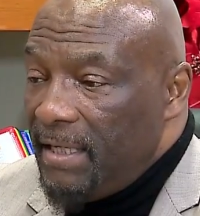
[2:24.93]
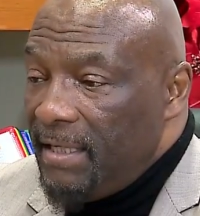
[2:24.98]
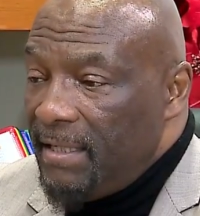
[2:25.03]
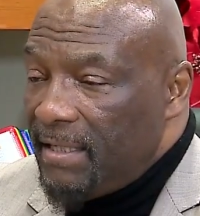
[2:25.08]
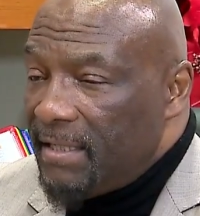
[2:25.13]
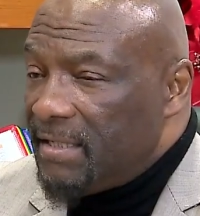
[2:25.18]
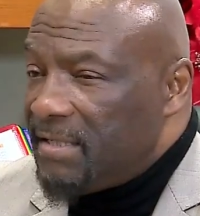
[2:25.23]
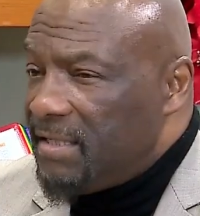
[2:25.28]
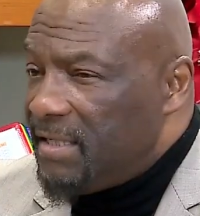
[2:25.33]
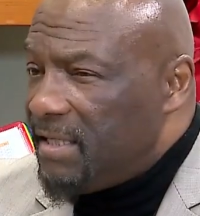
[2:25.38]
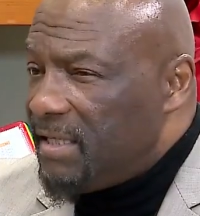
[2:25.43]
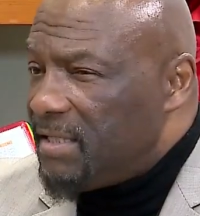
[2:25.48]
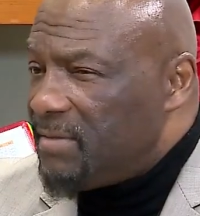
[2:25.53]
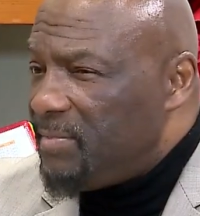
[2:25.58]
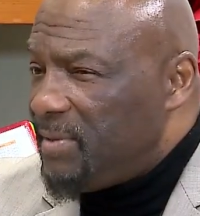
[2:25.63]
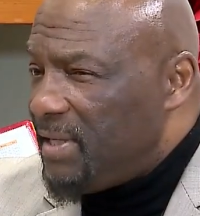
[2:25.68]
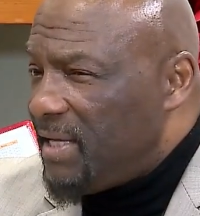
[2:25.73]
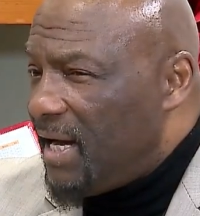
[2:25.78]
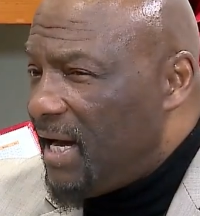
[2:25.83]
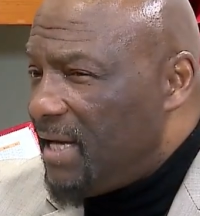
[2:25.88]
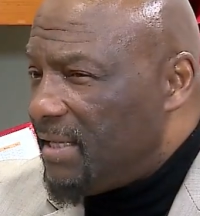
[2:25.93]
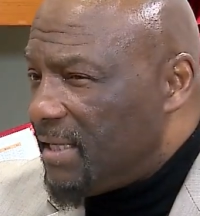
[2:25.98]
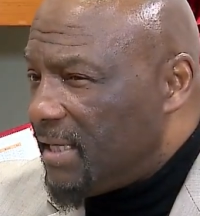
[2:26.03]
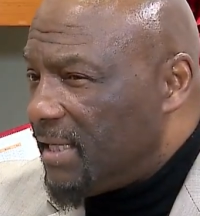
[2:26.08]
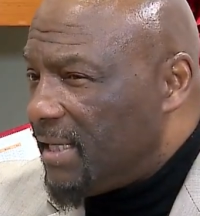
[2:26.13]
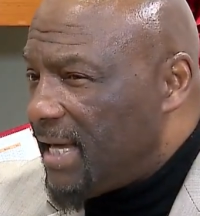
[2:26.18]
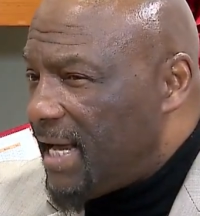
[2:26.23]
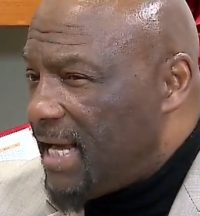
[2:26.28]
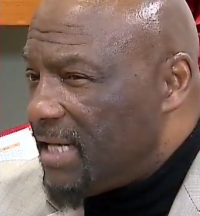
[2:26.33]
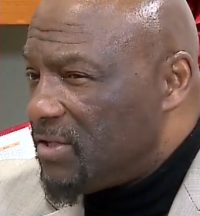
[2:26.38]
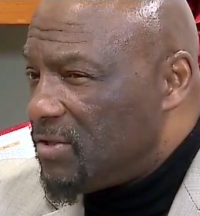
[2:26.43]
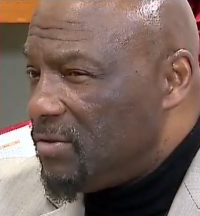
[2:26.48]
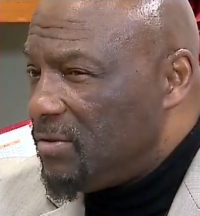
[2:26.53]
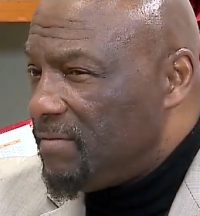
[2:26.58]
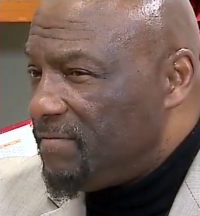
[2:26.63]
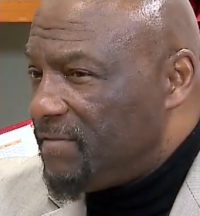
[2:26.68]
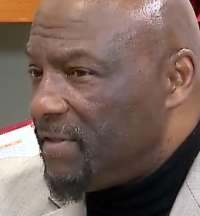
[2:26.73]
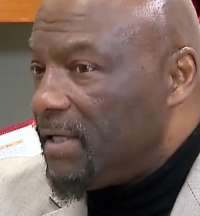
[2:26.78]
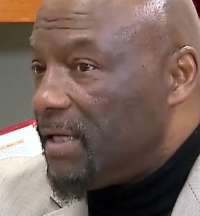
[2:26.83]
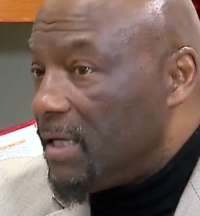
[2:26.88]
It extends beyond the
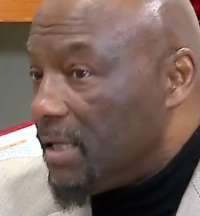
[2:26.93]
classroom for